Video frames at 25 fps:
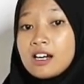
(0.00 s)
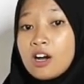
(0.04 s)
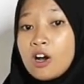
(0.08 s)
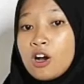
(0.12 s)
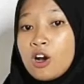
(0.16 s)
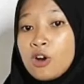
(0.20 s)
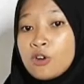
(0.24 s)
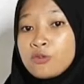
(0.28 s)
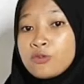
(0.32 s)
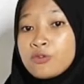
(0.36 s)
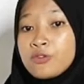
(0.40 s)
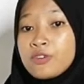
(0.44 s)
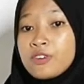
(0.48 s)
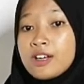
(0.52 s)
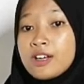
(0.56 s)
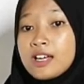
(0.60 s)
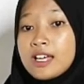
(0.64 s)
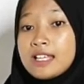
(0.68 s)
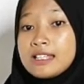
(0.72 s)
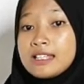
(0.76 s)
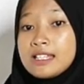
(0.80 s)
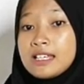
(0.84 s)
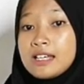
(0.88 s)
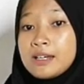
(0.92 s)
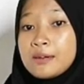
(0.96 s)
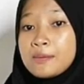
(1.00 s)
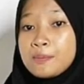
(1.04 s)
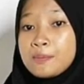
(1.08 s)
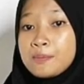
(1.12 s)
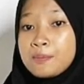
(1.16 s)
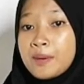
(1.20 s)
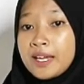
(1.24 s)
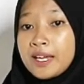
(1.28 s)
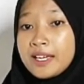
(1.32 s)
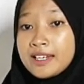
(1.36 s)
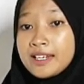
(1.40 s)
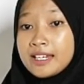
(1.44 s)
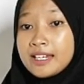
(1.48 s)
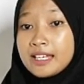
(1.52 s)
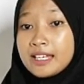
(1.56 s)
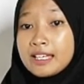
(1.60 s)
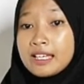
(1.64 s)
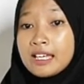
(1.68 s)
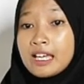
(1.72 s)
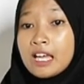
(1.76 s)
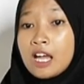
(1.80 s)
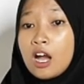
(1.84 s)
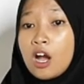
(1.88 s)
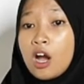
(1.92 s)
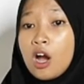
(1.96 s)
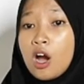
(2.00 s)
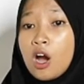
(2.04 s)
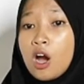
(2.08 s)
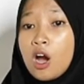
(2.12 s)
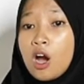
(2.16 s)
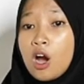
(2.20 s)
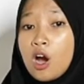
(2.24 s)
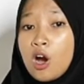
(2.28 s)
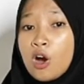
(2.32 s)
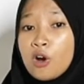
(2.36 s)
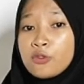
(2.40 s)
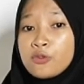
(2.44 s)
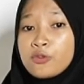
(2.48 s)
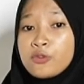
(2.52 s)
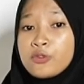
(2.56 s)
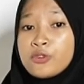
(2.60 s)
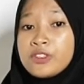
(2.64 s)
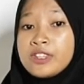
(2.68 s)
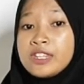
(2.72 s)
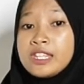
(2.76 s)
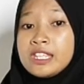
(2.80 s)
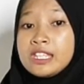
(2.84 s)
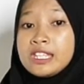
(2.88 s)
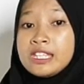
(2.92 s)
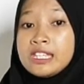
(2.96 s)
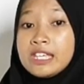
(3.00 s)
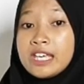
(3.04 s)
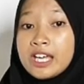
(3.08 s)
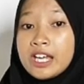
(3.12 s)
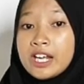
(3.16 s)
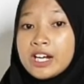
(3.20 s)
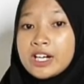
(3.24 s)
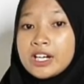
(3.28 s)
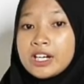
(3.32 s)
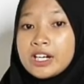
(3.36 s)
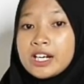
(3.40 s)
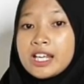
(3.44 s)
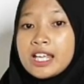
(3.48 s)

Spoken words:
of the beginning of the year.